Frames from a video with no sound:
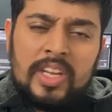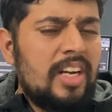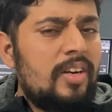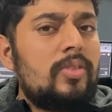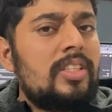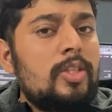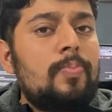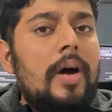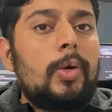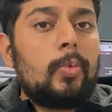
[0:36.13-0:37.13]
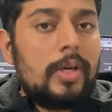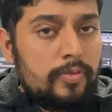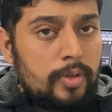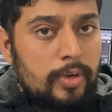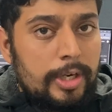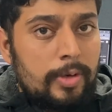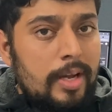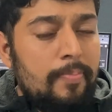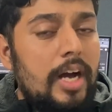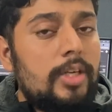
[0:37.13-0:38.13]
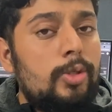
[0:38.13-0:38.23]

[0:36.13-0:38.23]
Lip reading: Now this is part 1 of the video and part